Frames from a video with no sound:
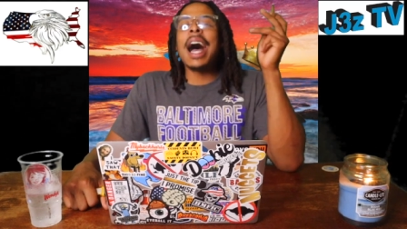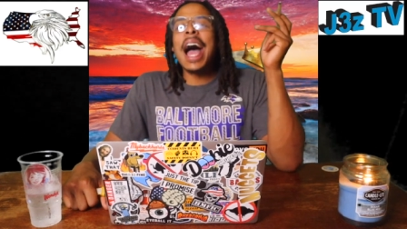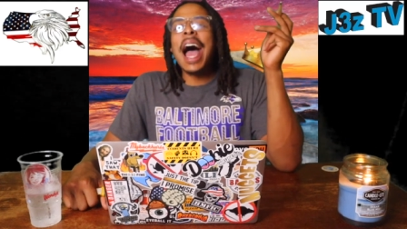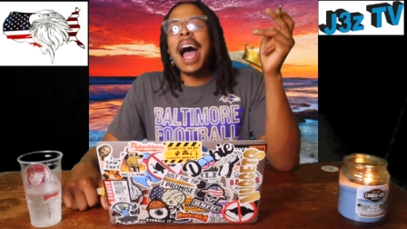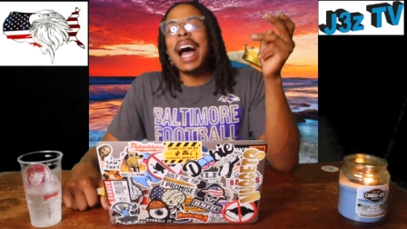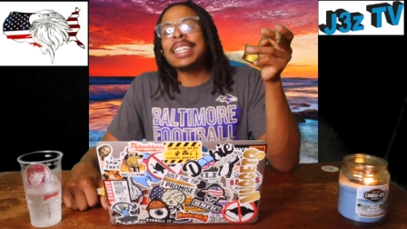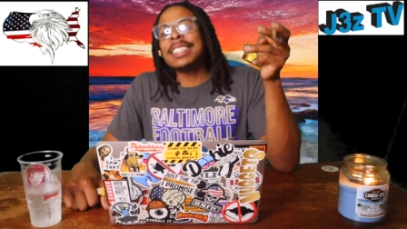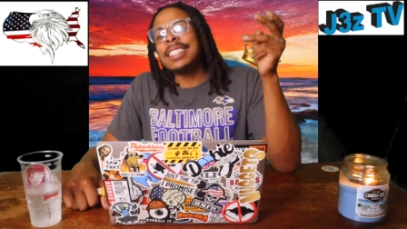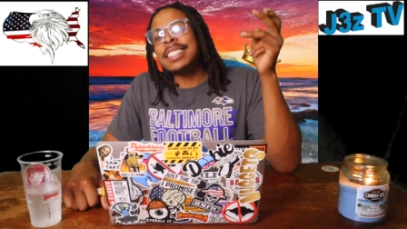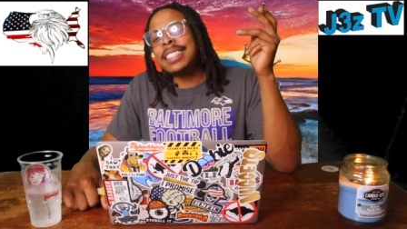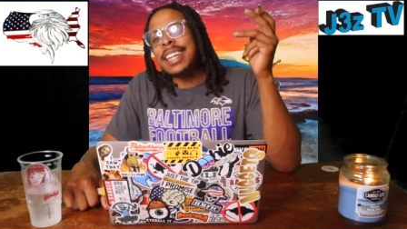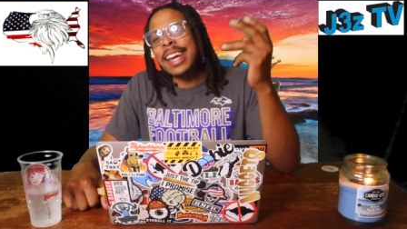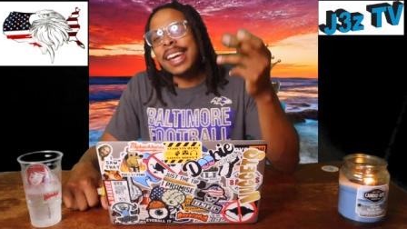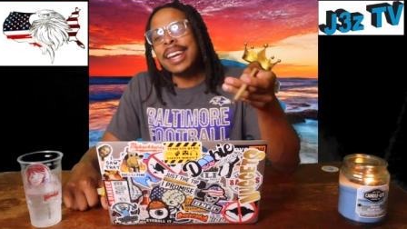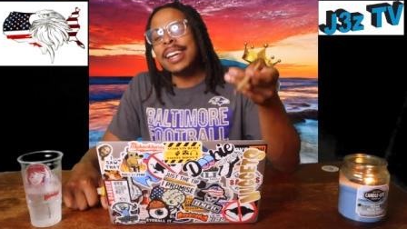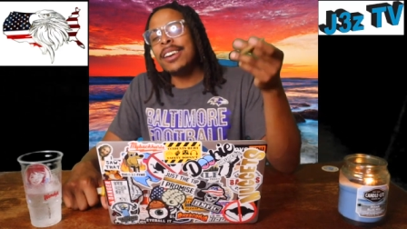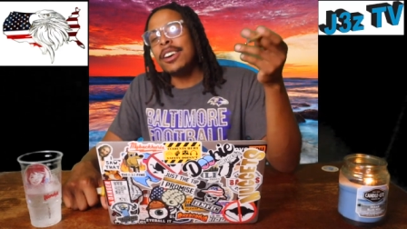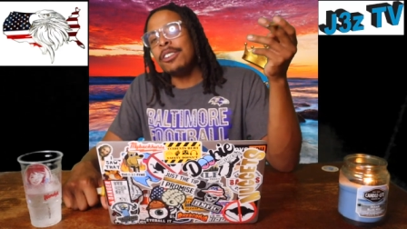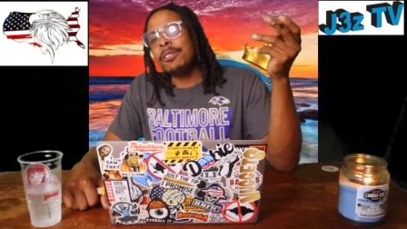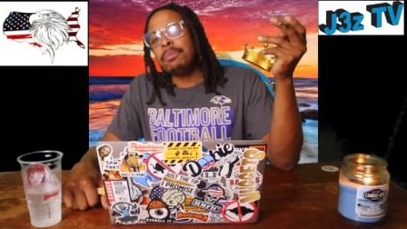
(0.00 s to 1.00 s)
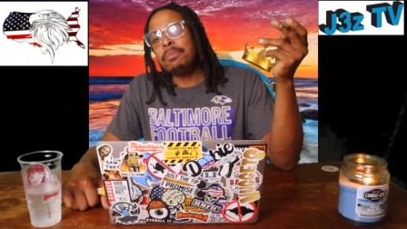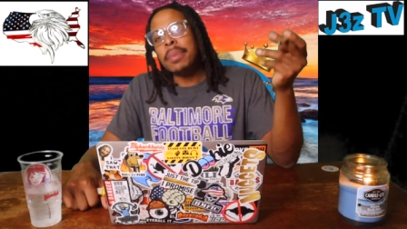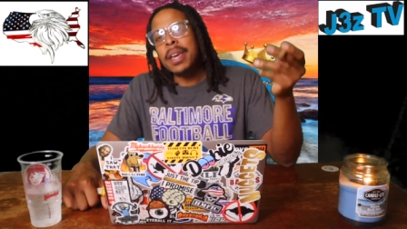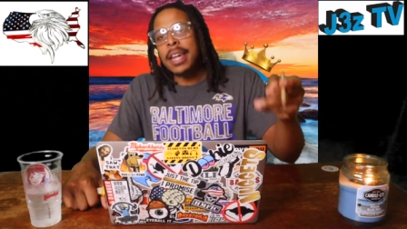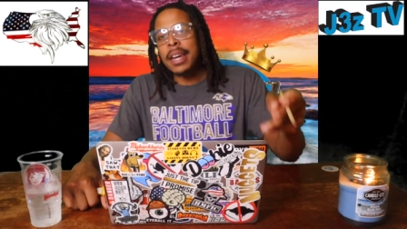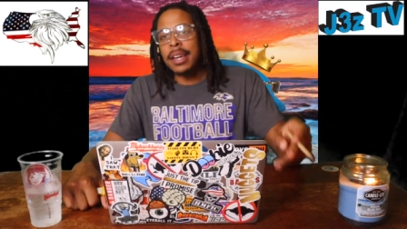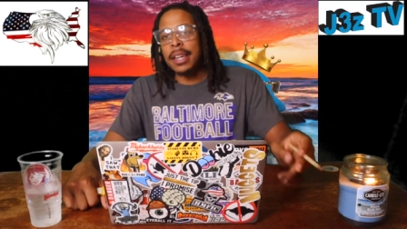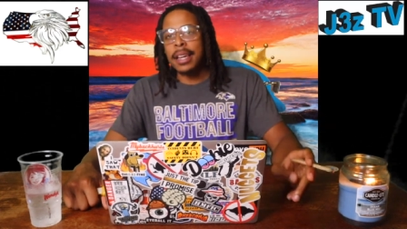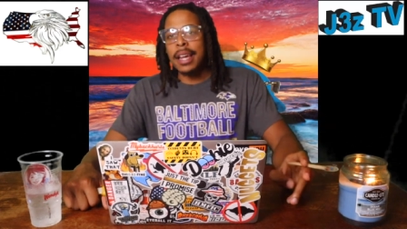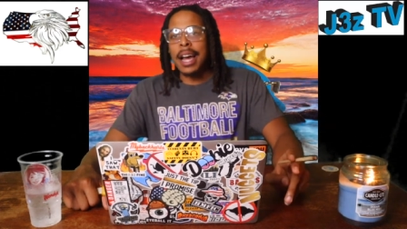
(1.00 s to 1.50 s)
I stand on
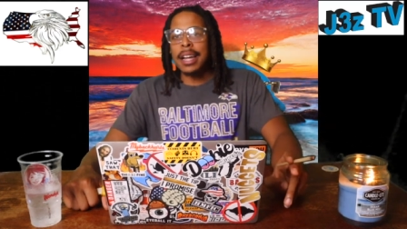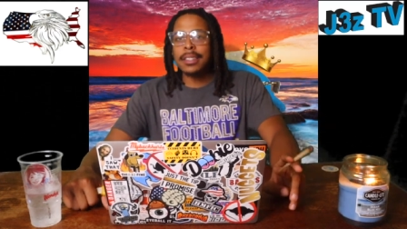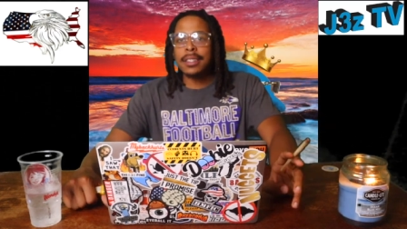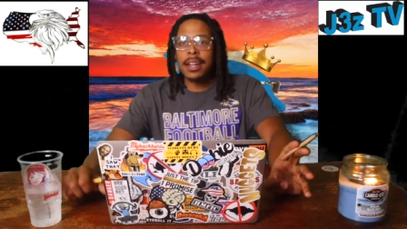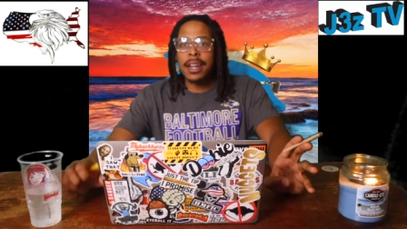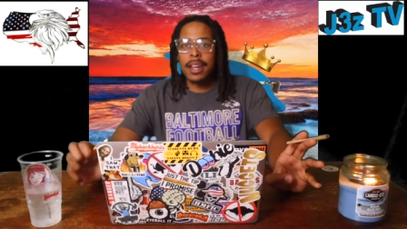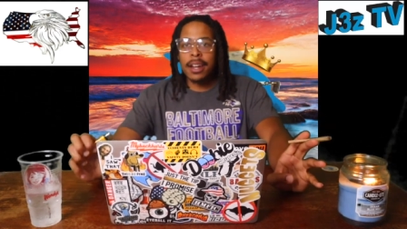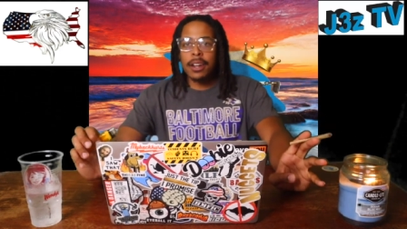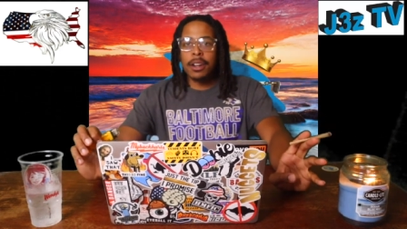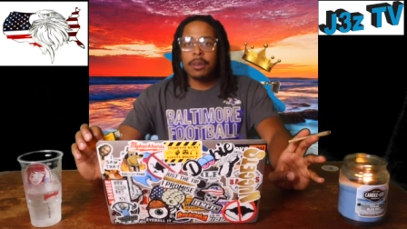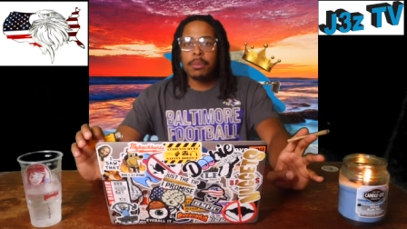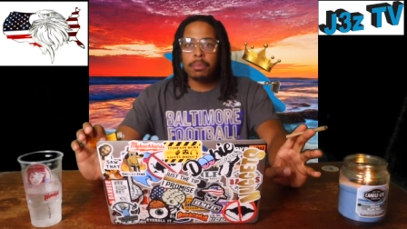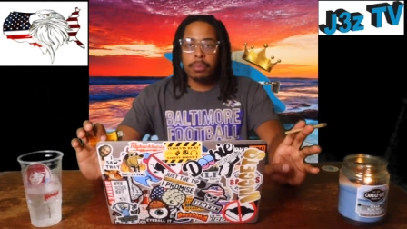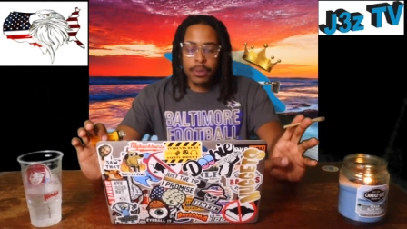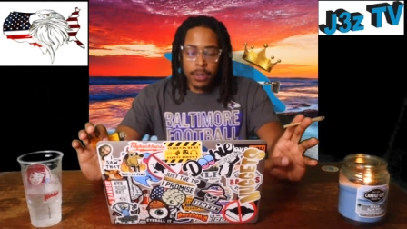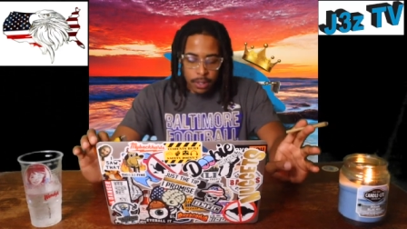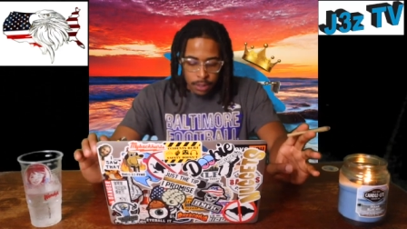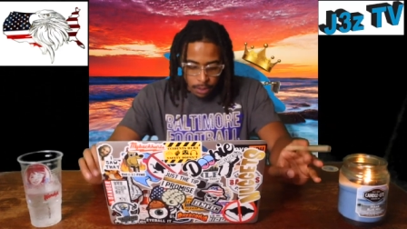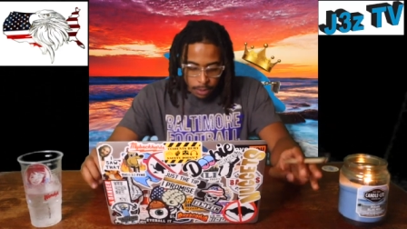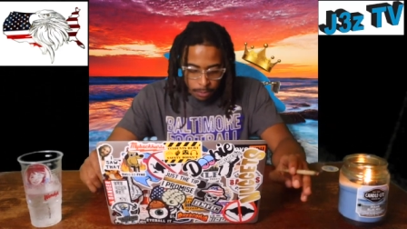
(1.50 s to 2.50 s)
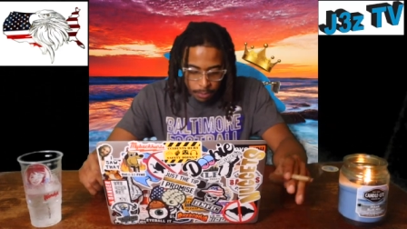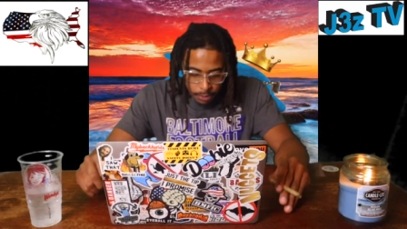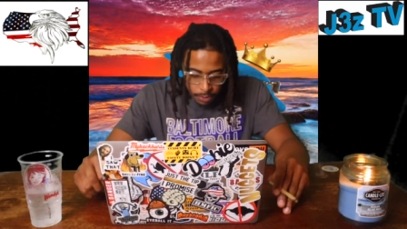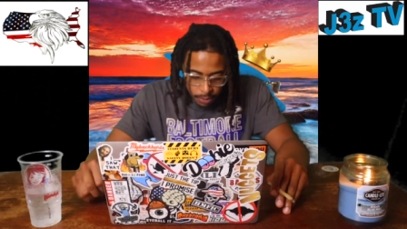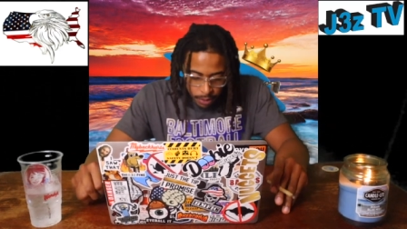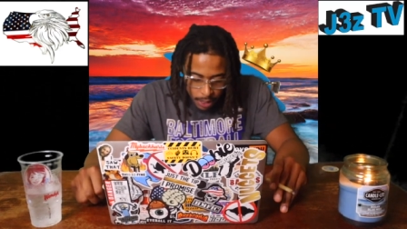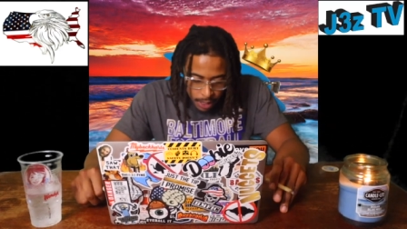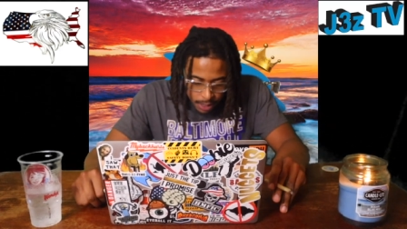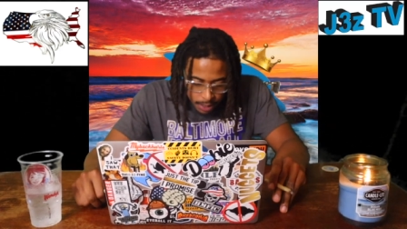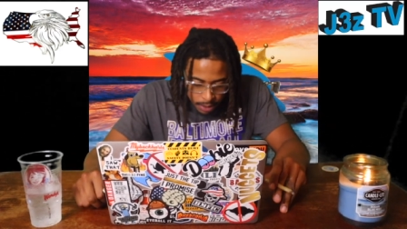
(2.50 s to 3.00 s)
business. I stand on principle,
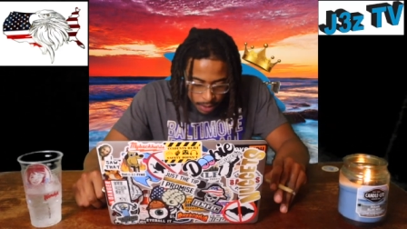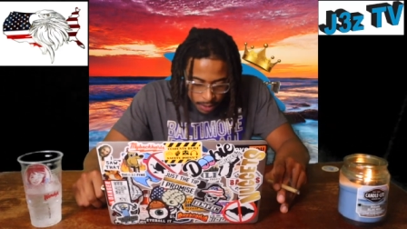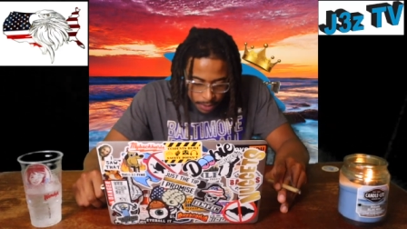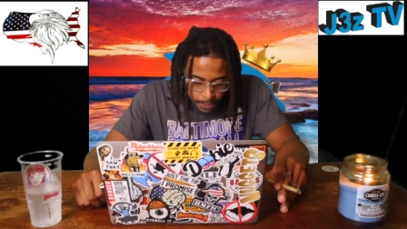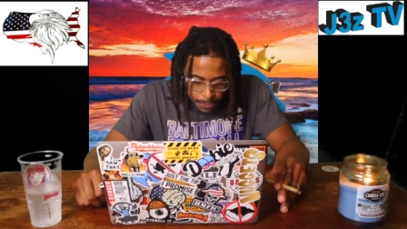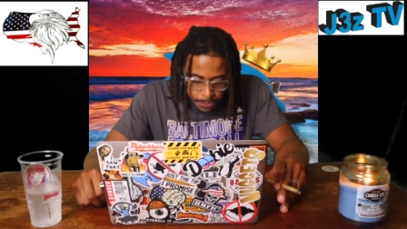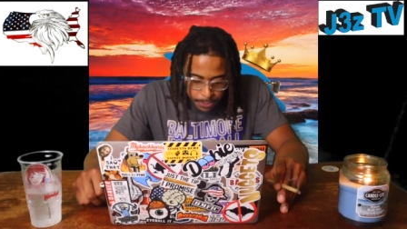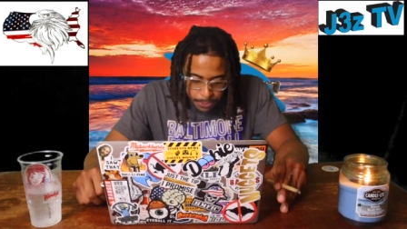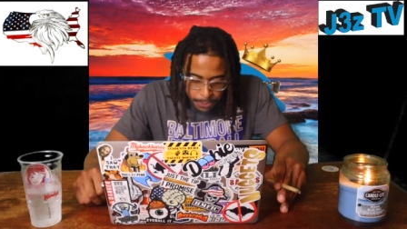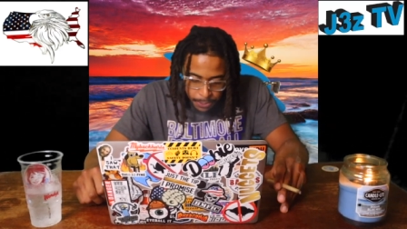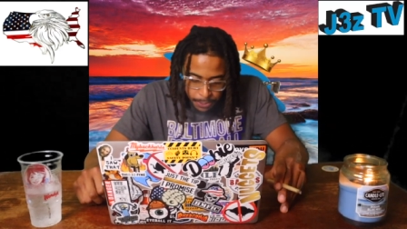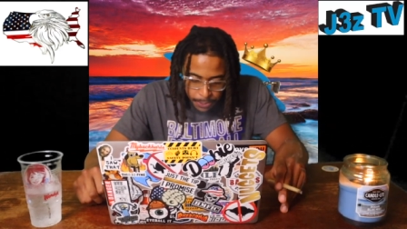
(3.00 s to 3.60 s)
nigga.